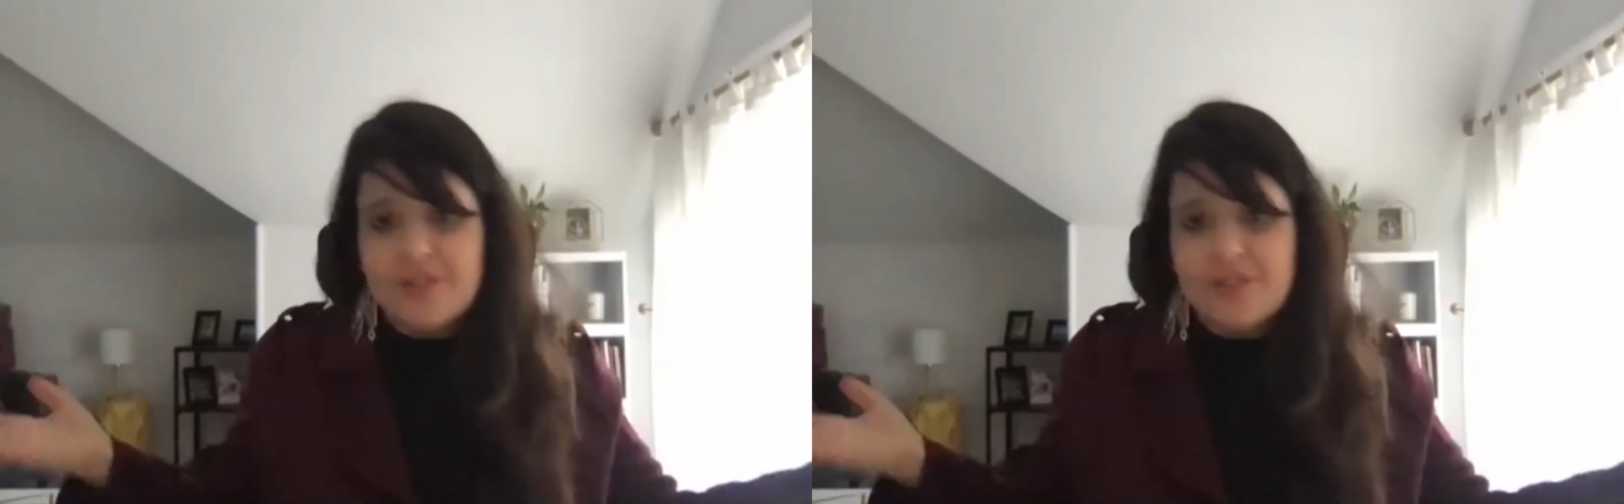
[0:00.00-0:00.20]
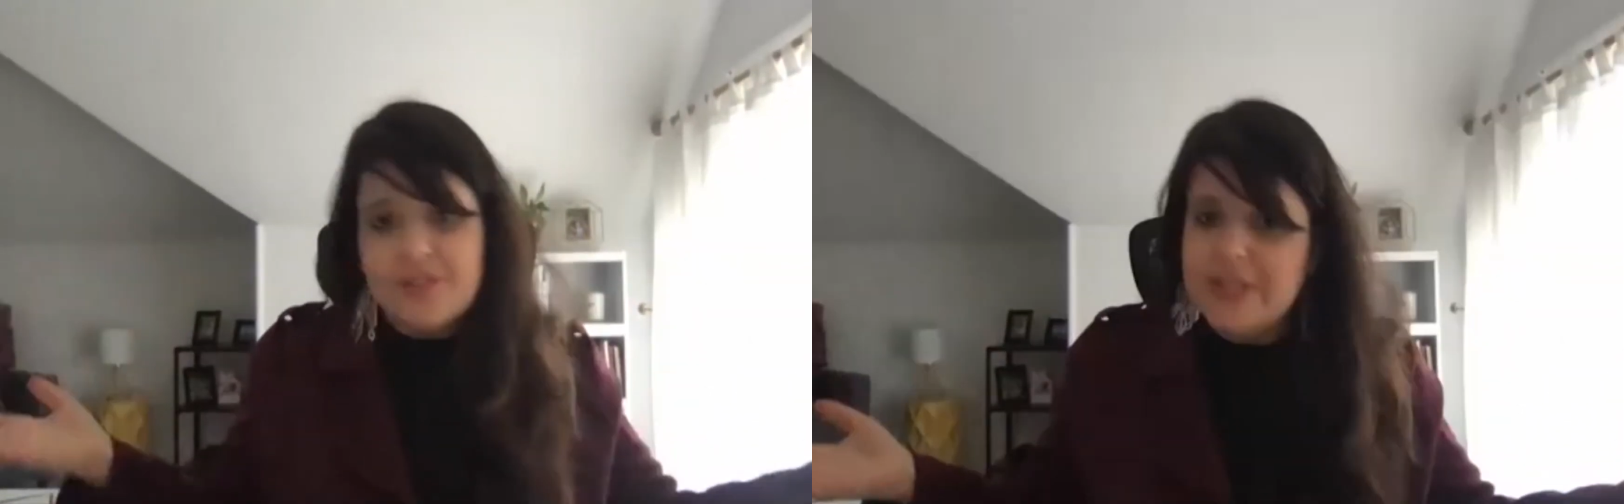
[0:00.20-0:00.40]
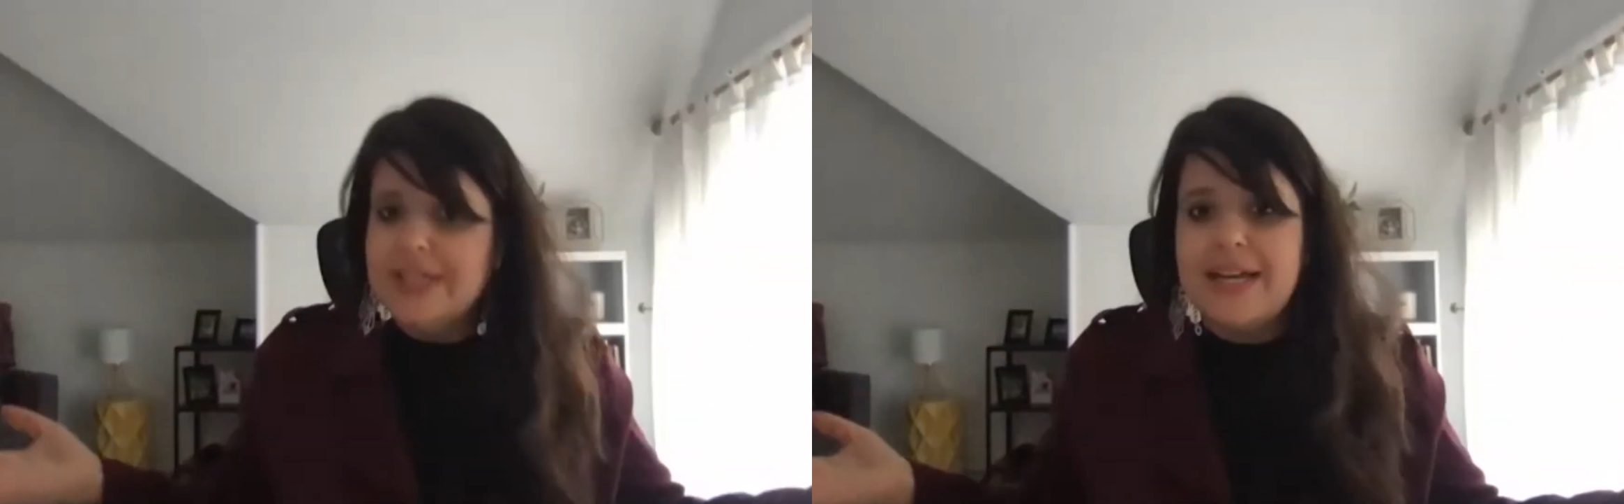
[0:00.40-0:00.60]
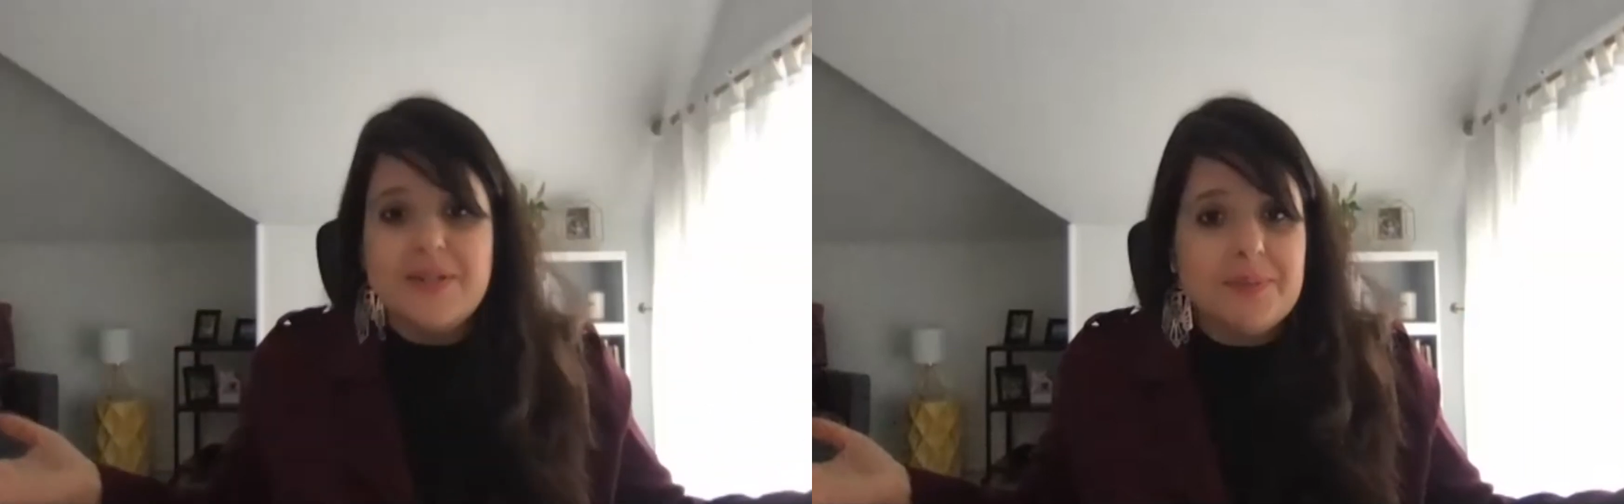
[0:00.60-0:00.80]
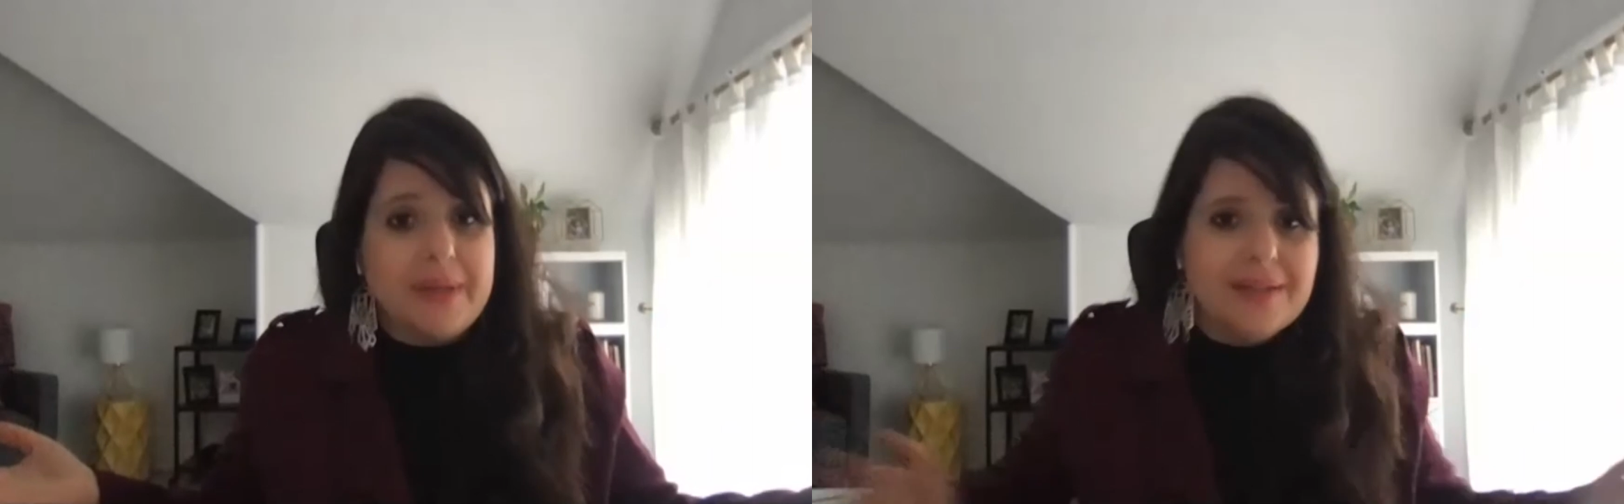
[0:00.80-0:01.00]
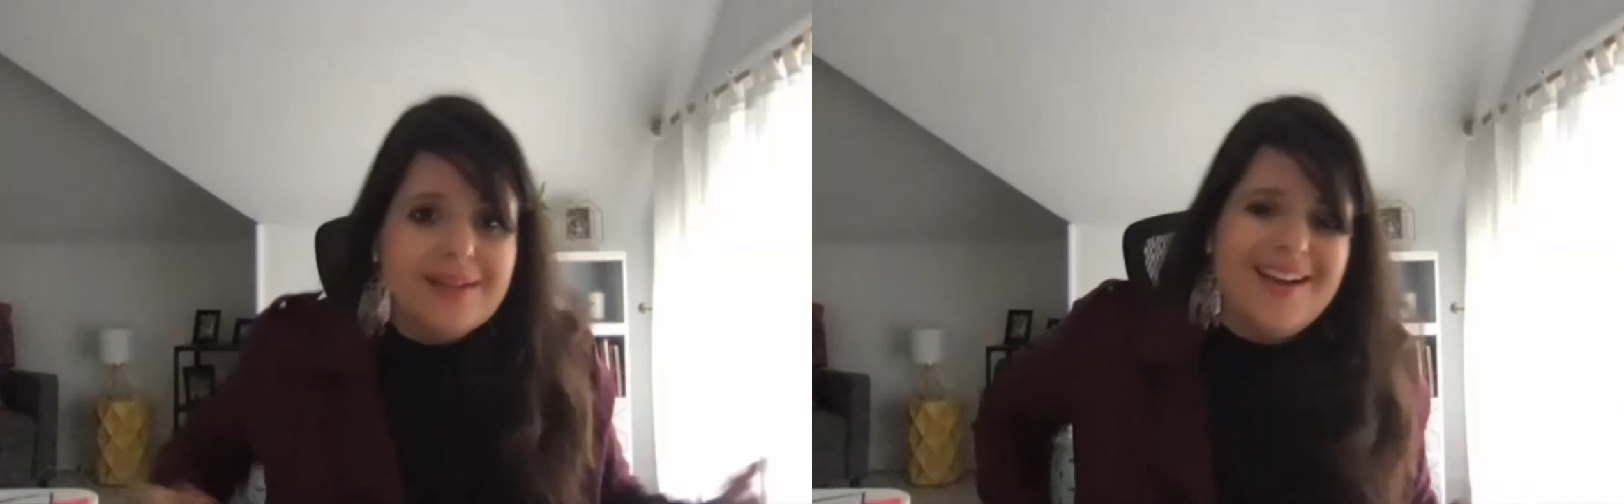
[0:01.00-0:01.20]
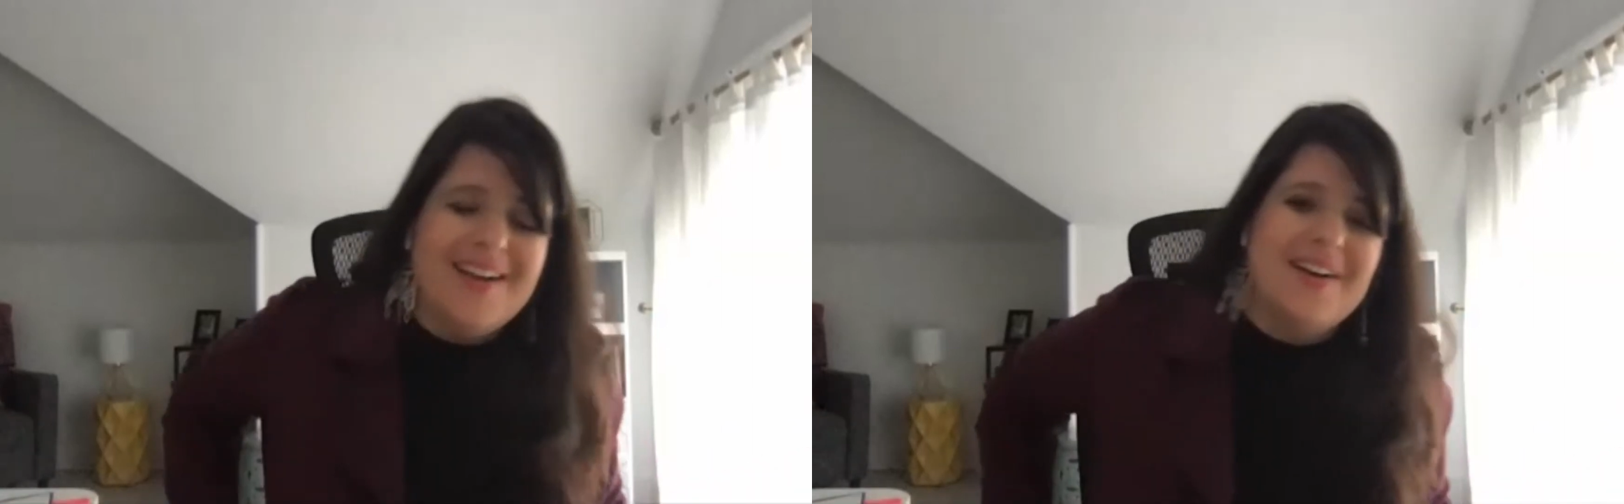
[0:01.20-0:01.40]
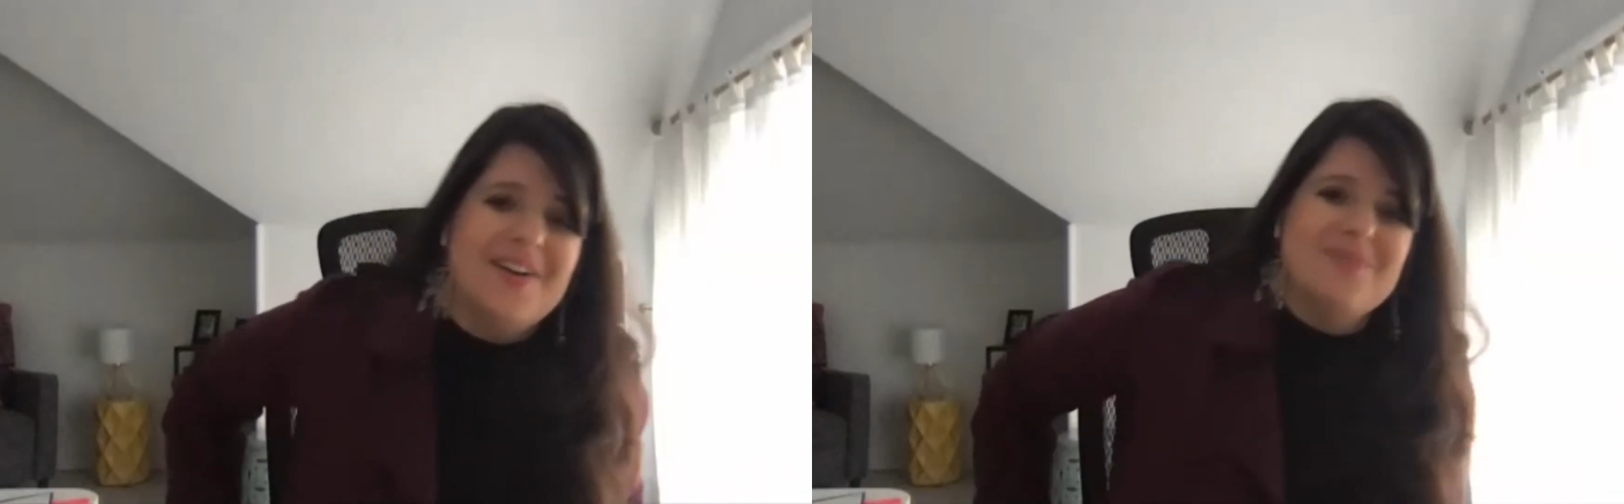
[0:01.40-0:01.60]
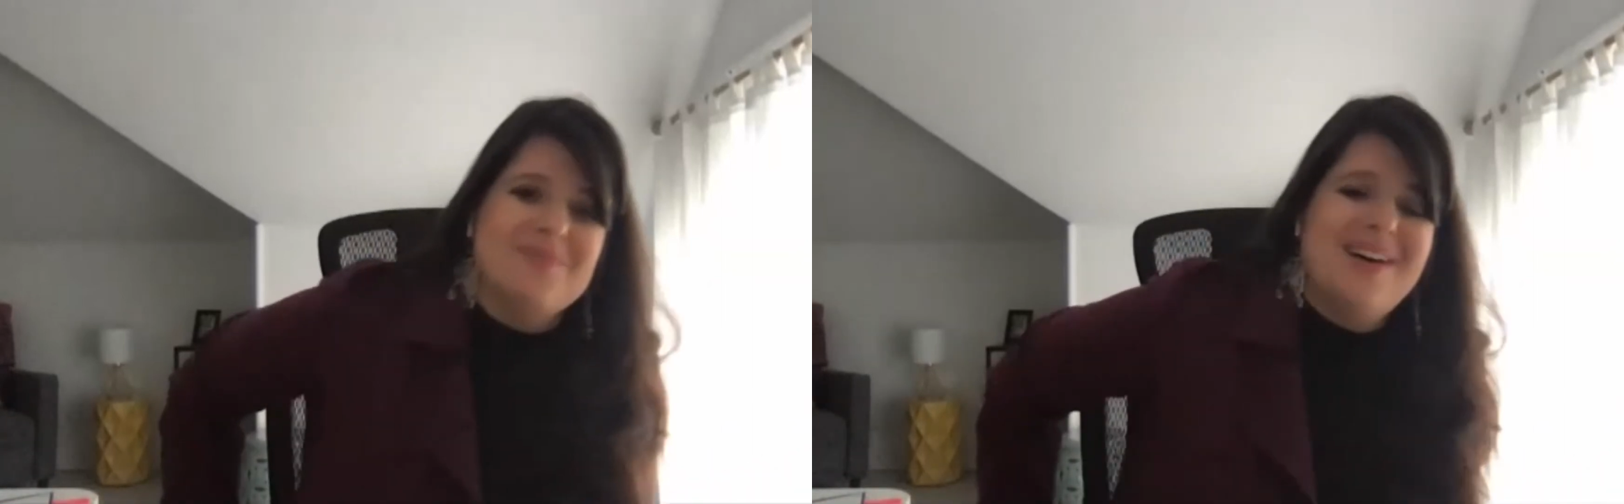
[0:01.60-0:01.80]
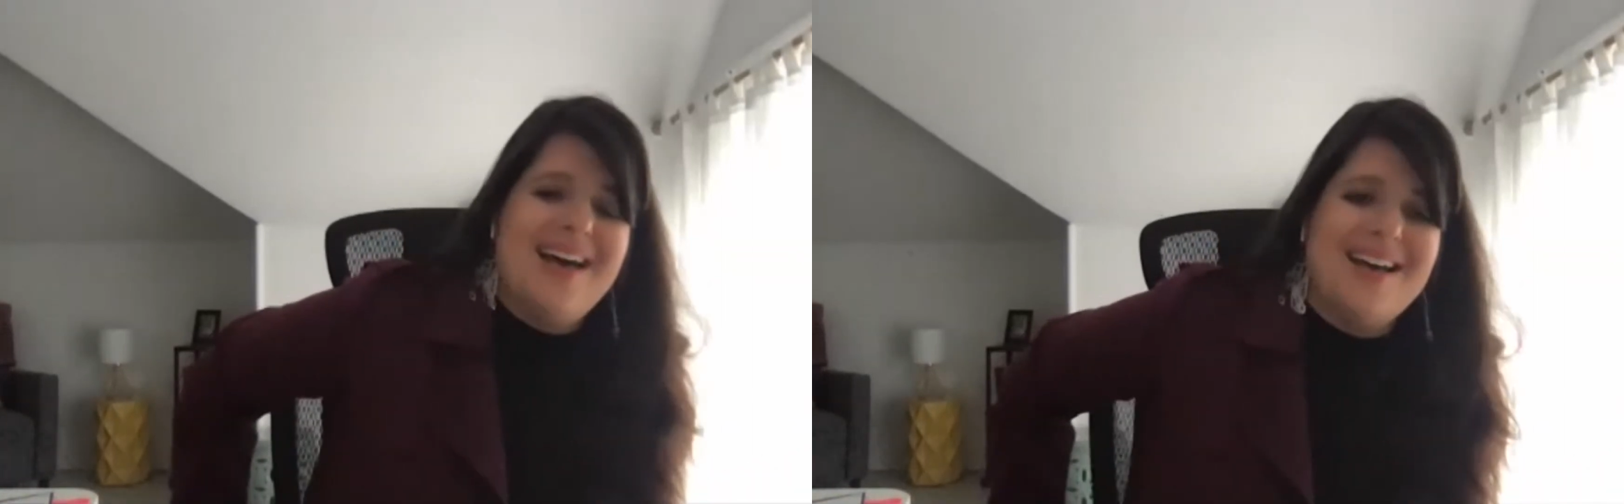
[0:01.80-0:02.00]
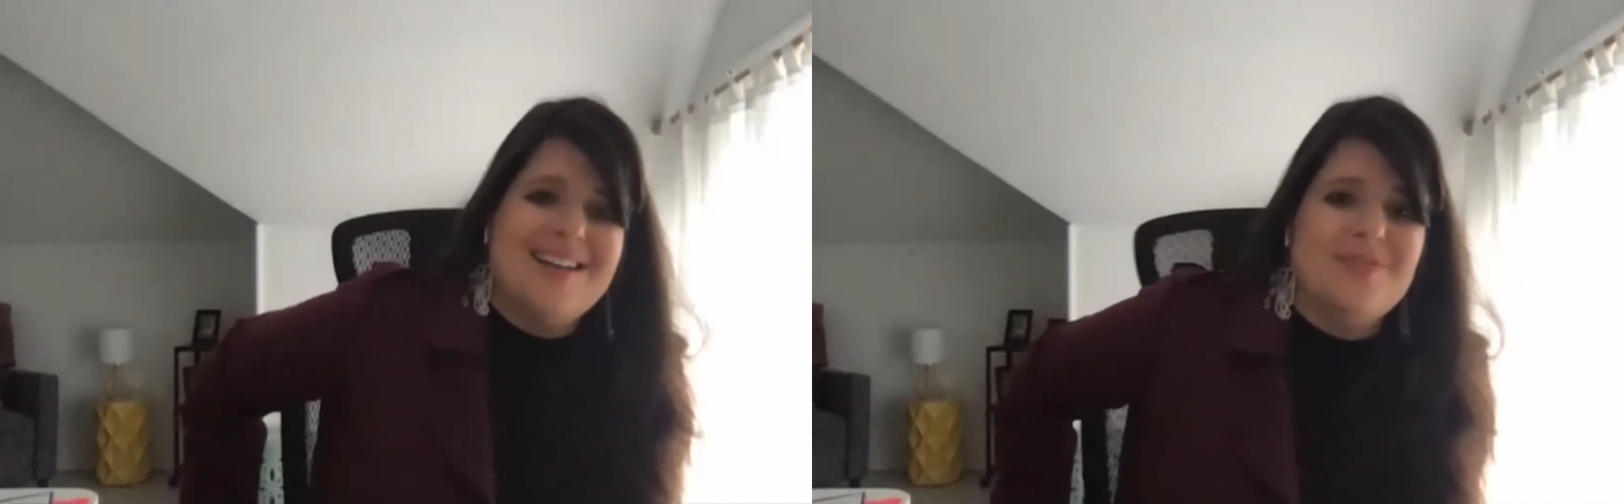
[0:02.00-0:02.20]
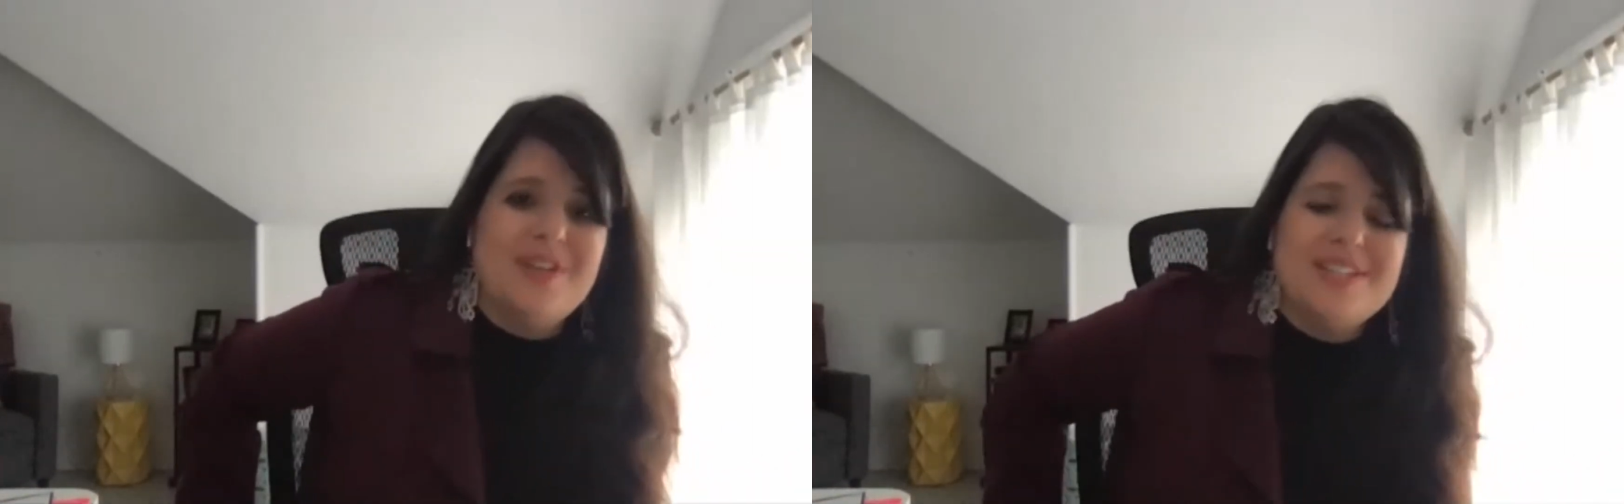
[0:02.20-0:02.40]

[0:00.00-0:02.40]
totally connect with me and